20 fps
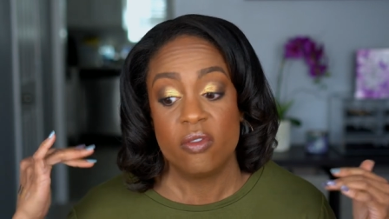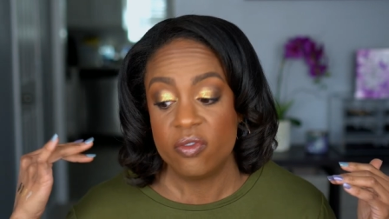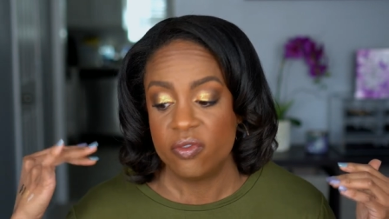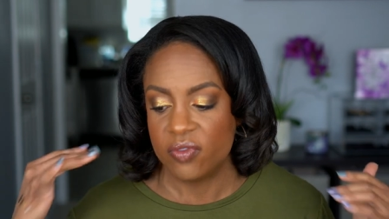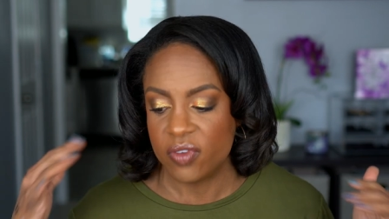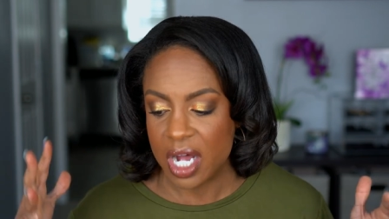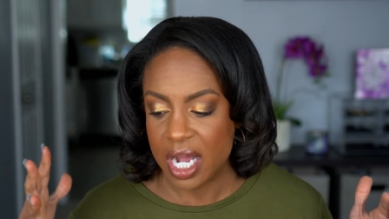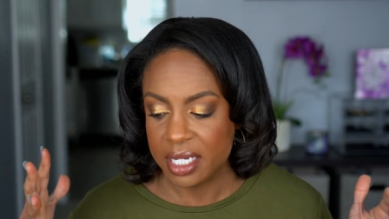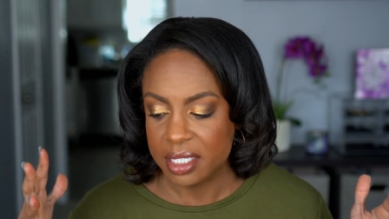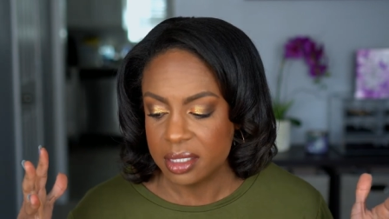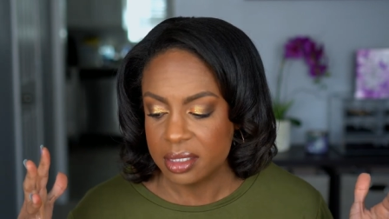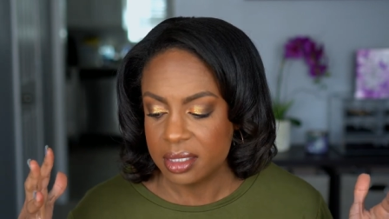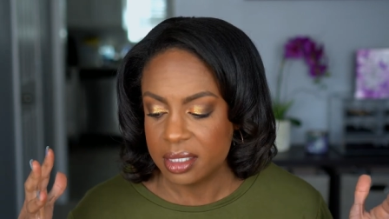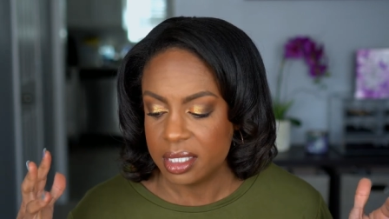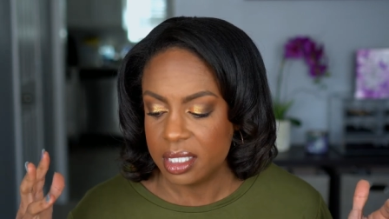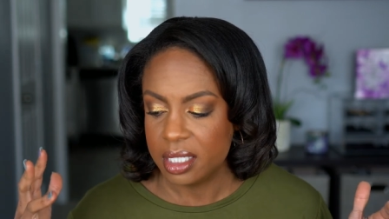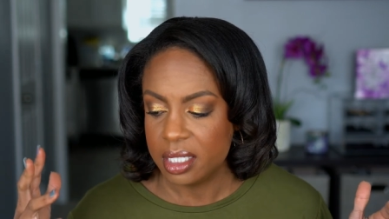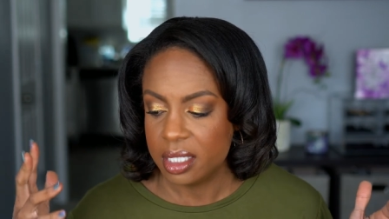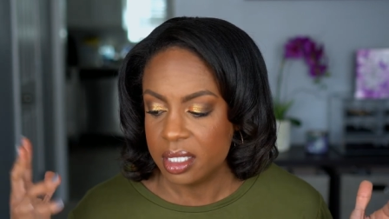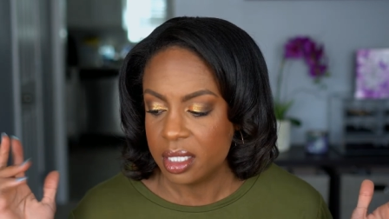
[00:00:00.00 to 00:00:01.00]

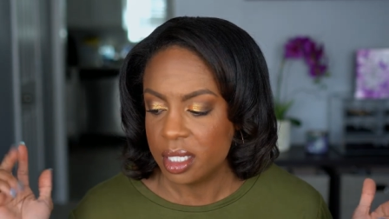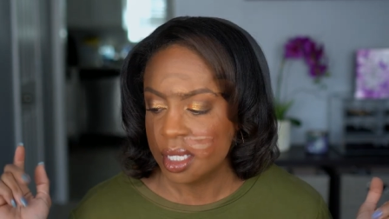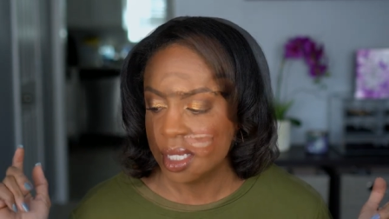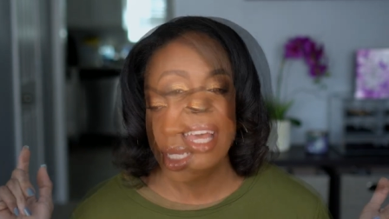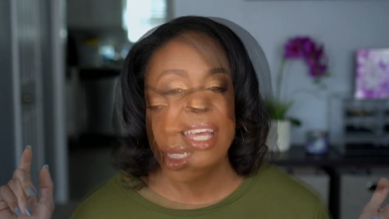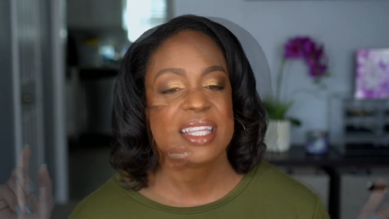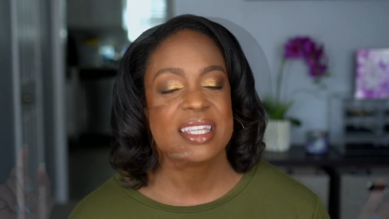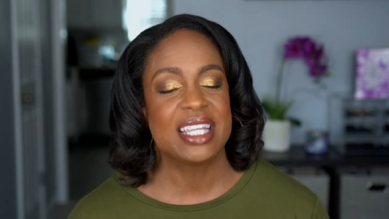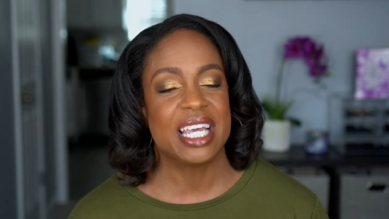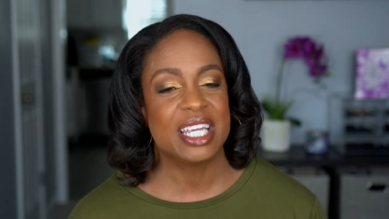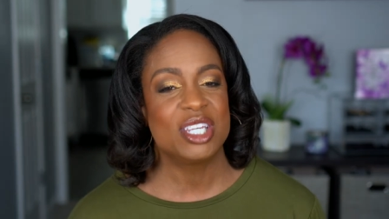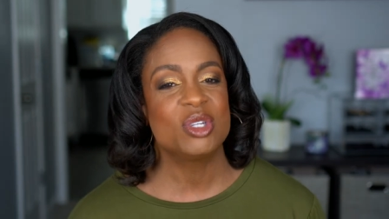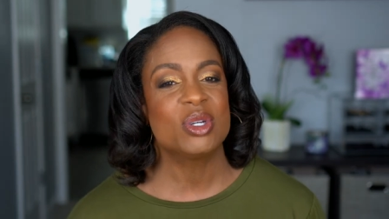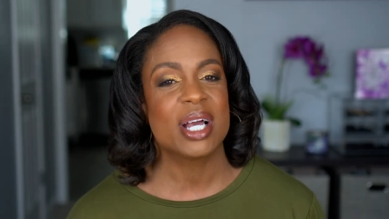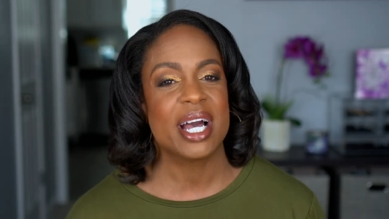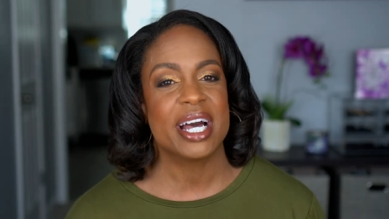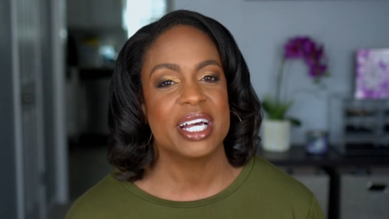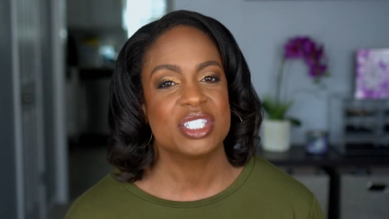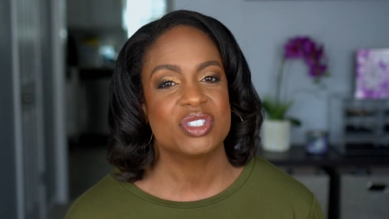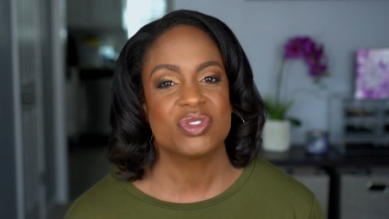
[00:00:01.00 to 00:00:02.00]
Finally, thank you
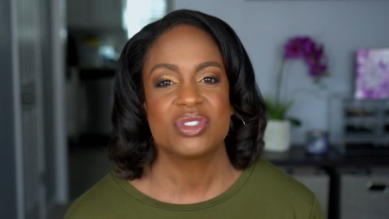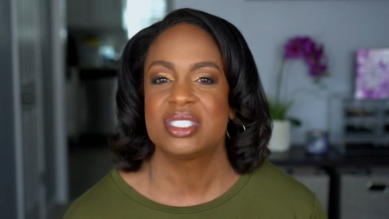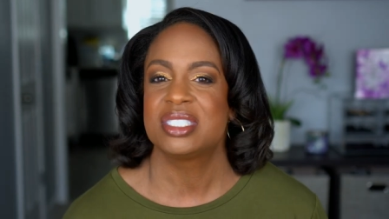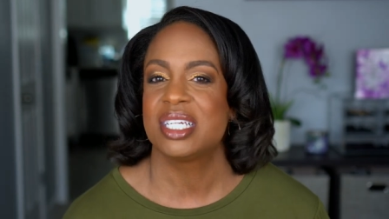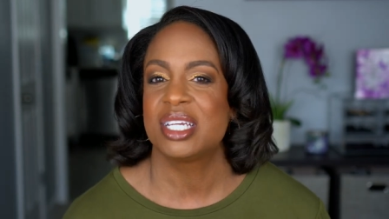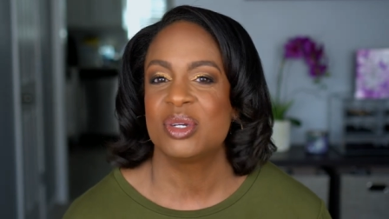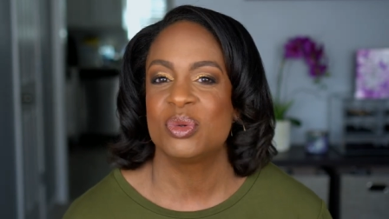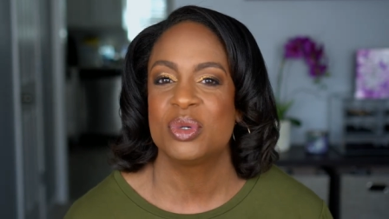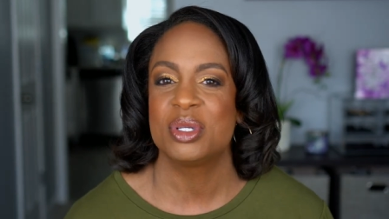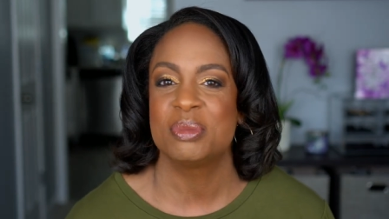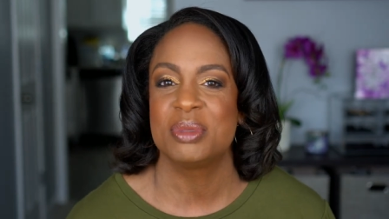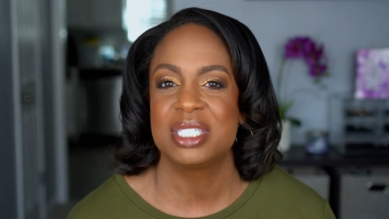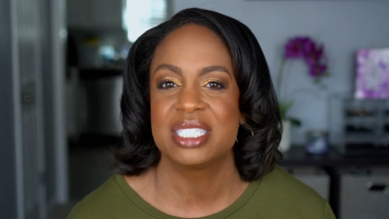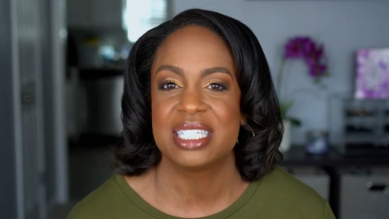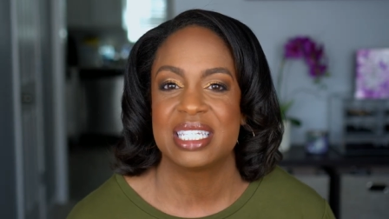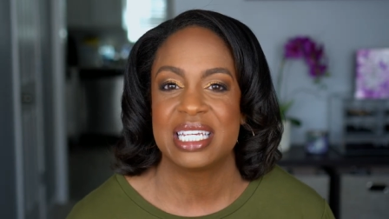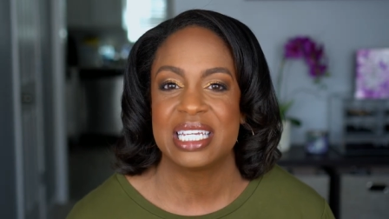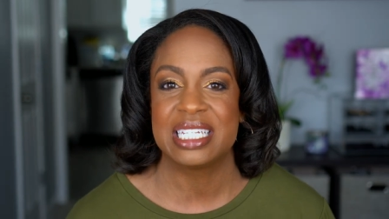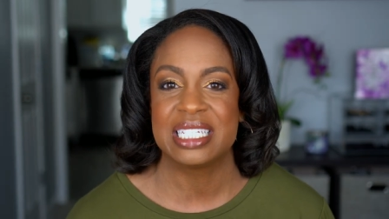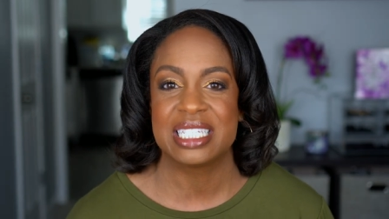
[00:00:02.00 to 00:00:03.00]
guys for sticking with me
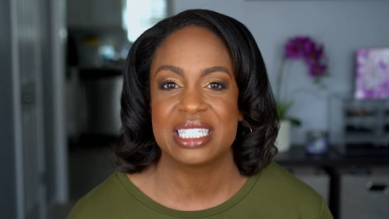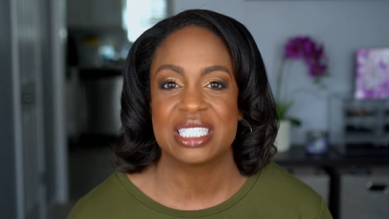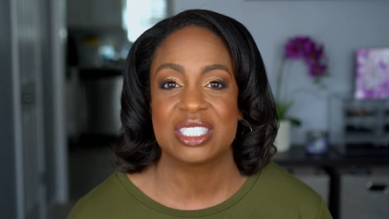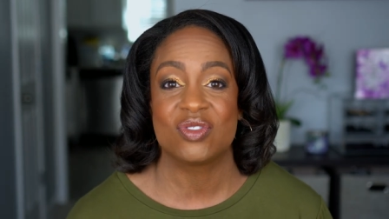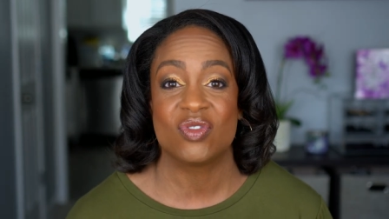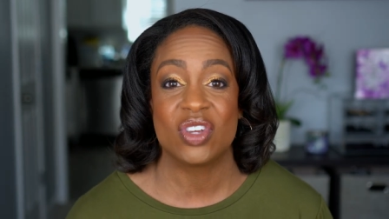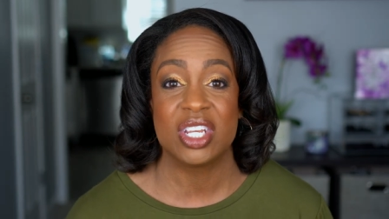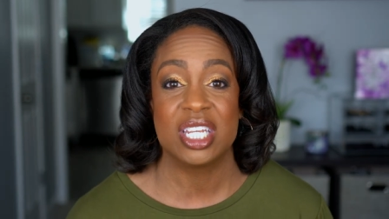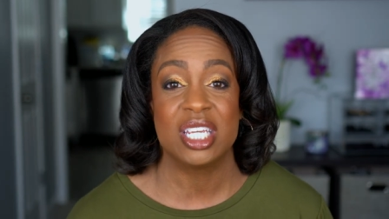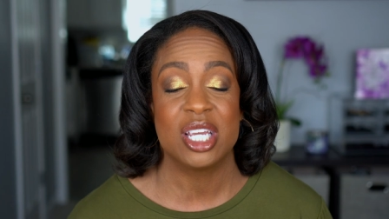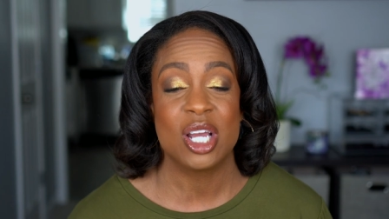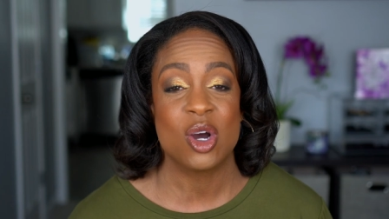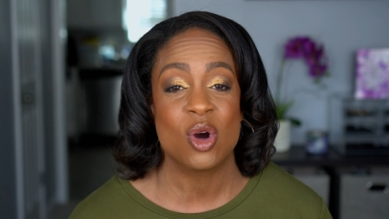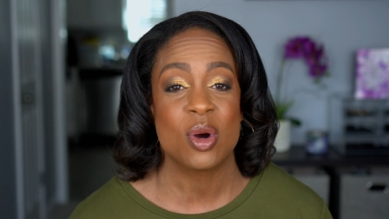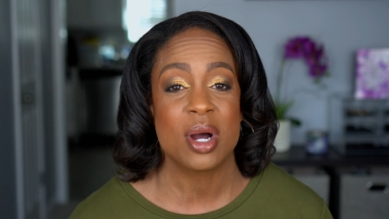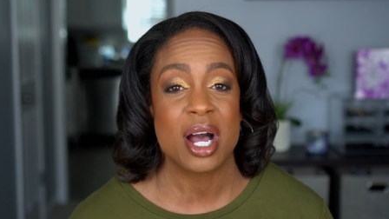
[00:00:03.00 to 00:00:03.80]
to the end of this video.